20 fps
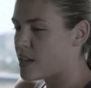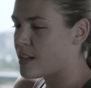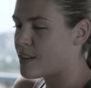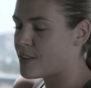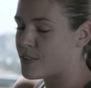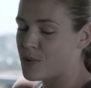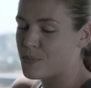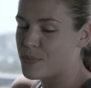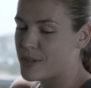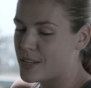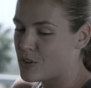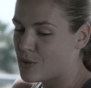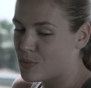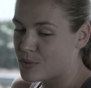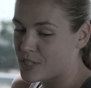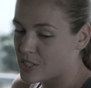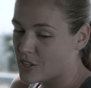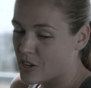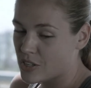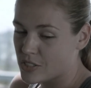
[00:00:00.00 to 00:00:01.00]
I don't know, man.
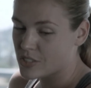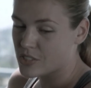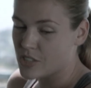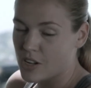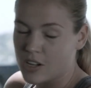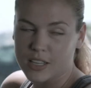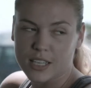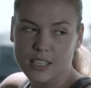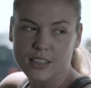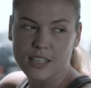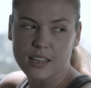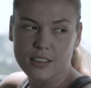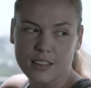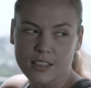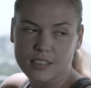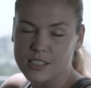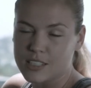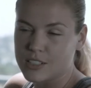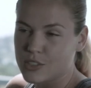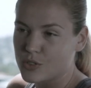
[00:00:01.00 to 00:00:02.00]
Nobody talks to talk like that
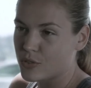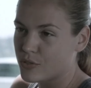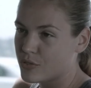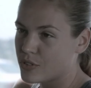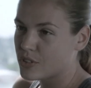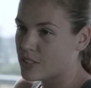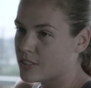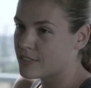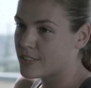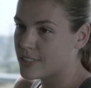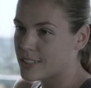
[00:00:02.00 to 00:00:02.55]
unless they do it for a living.